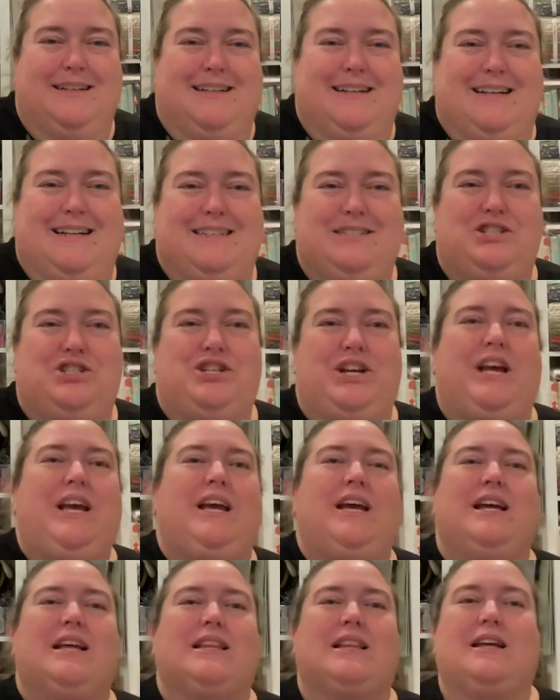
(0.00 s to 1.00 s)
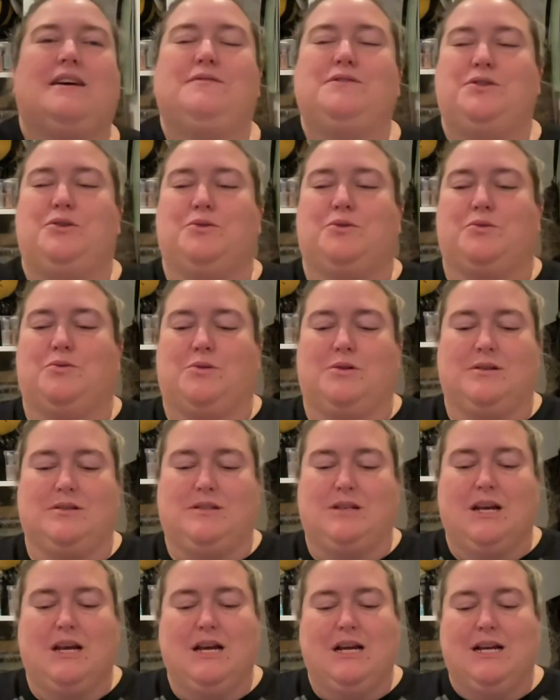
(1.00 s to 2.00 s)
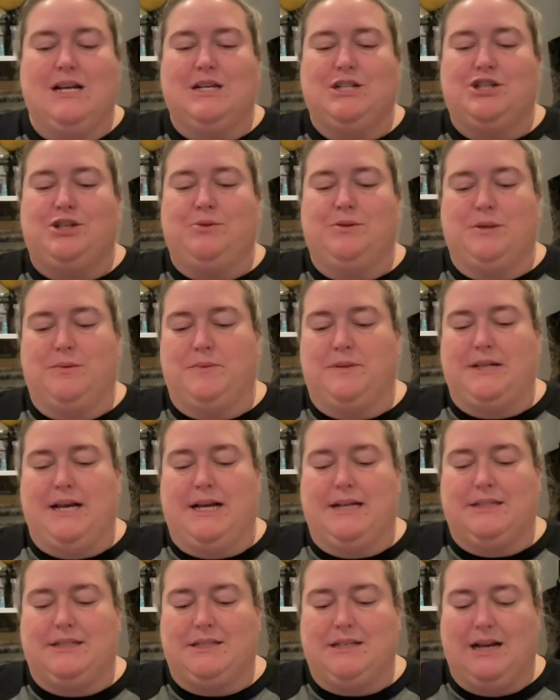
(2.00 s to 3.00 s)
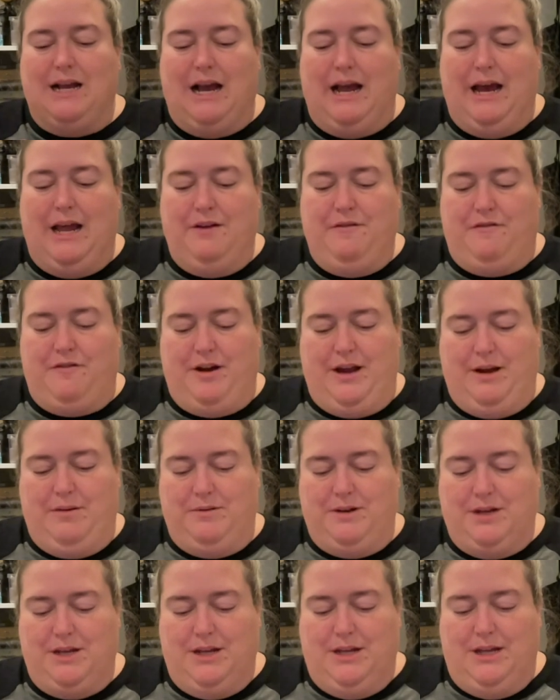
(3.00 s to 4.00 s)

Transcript: And she loves unicorns. She was obsessed. I had it framed.